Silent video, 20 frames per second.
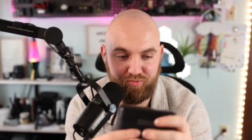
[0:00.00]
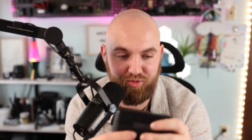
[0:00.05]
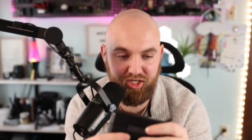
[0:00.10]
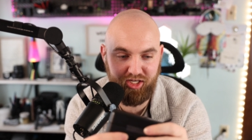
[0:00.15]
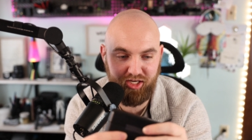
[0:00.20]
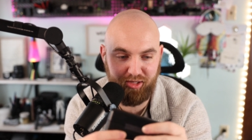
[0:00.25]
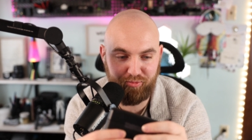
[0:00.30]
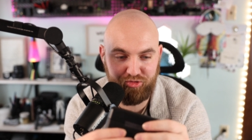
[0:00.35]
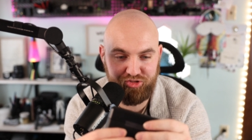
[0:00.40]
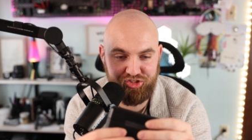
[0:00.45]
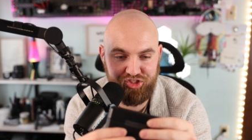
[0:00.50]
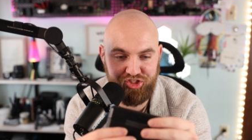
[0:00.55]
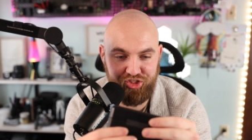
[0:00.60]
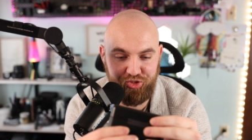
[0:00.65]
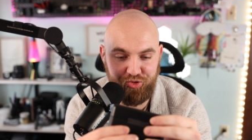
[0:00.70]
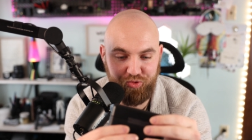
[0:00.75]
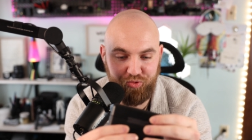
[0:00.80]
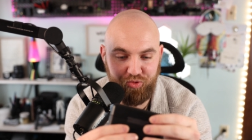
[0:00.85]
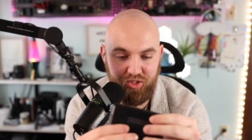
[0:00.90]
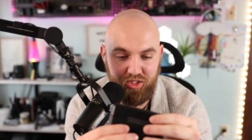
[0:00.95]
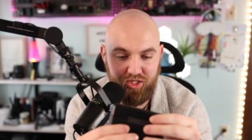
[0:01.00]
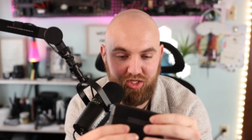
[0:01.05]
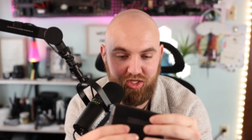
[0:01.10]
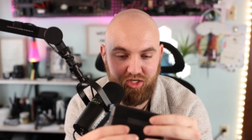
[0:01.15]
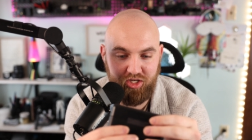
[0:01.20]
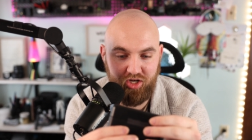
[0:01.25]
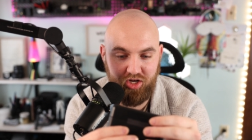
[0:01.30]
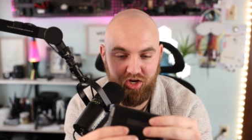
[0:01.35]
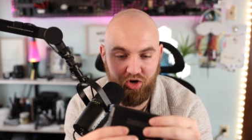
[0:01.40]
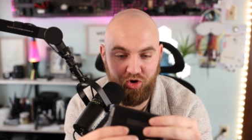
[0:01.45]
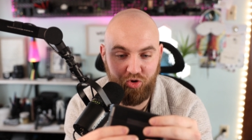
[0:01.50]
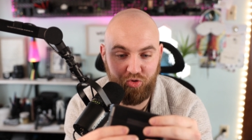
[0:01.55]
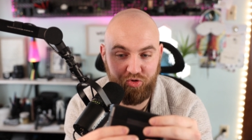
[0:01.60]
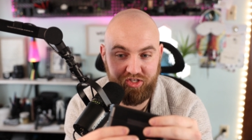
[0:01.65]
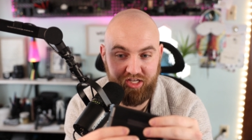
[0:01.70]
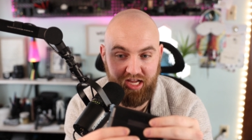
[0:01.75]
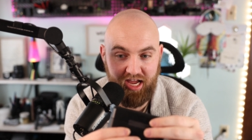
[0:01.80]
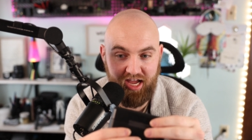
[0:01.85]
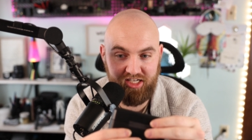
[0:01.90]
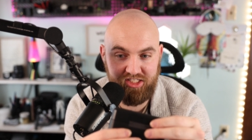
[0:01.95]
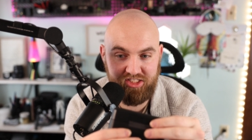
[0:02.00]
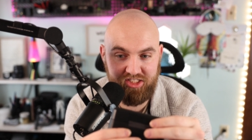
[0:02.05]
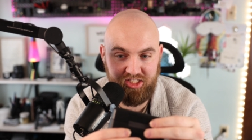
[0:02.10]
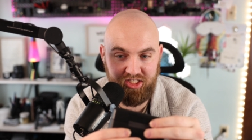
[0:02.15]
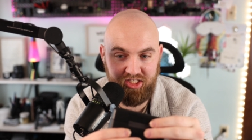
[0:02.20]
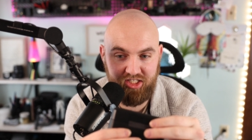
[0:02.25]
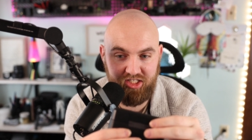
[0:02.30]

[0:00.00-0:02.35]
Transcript: able to, oh, dad's here,